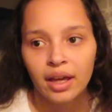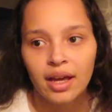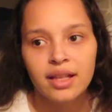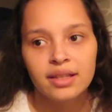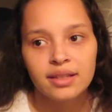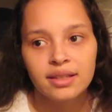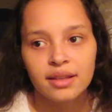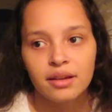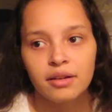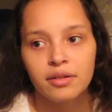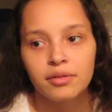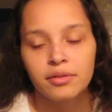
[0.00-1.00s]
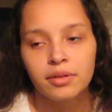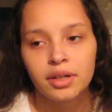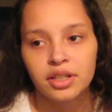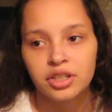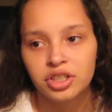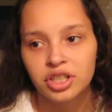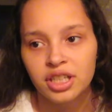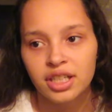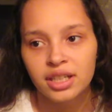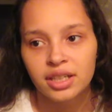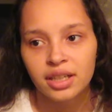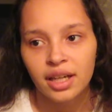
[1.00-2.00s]
And so
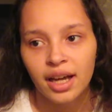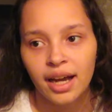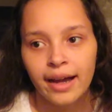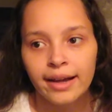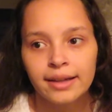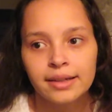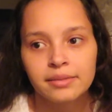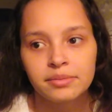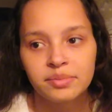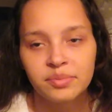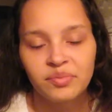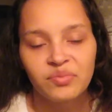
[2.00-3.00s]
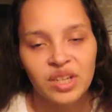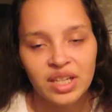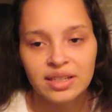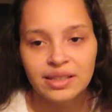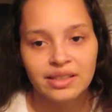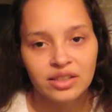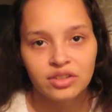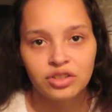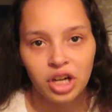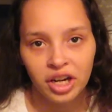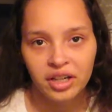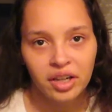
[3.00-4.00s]
she had me still
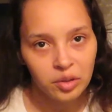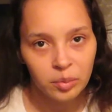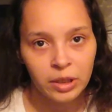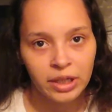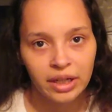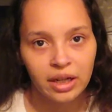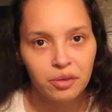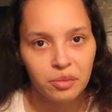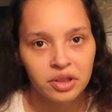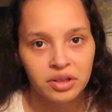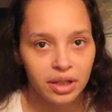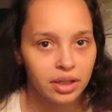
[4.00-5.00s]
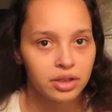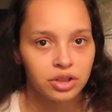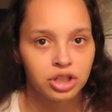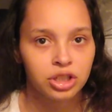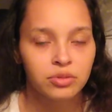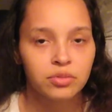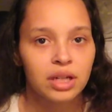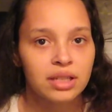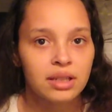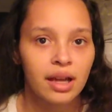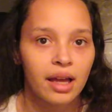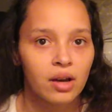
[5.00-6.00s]
trying to help her get up, and like she
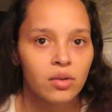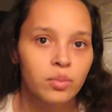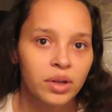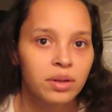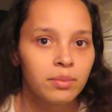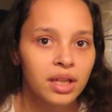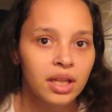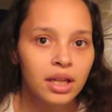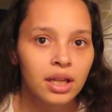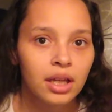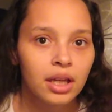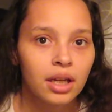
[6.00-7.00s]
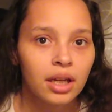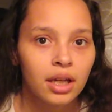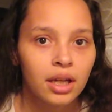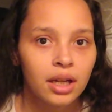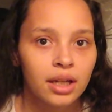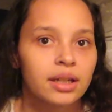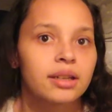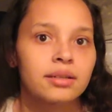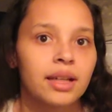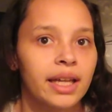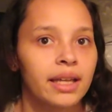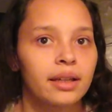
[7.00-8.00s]
wasn't helping me, and
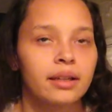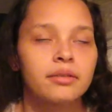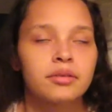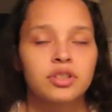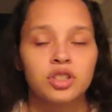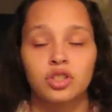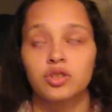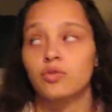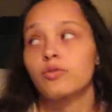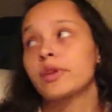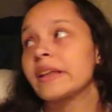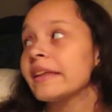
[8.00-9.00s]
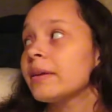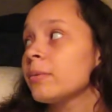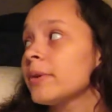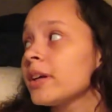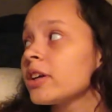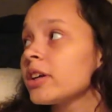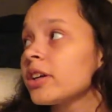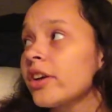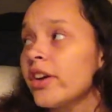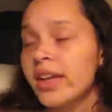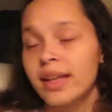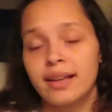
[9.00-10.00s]
like it was just really weird.
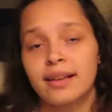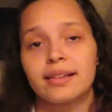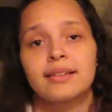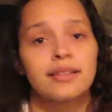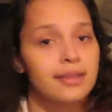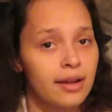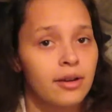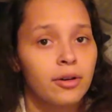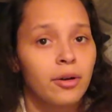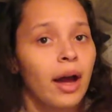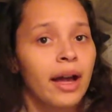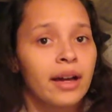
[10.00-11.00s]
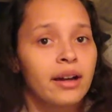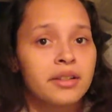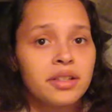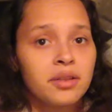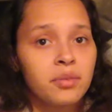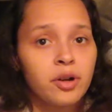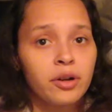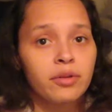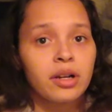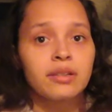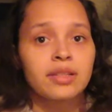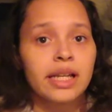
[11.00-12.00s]
And so I got to the point
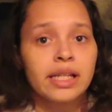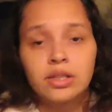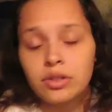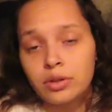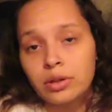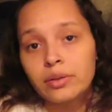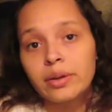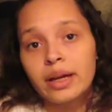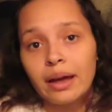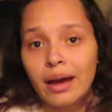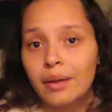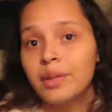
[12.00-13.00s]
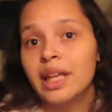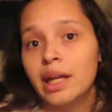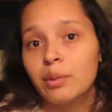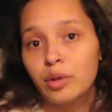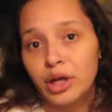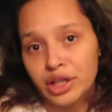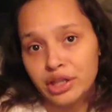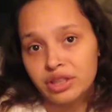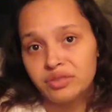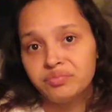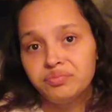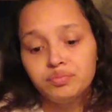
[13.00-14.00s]
where I was like, screw it, I'm getting Brandon.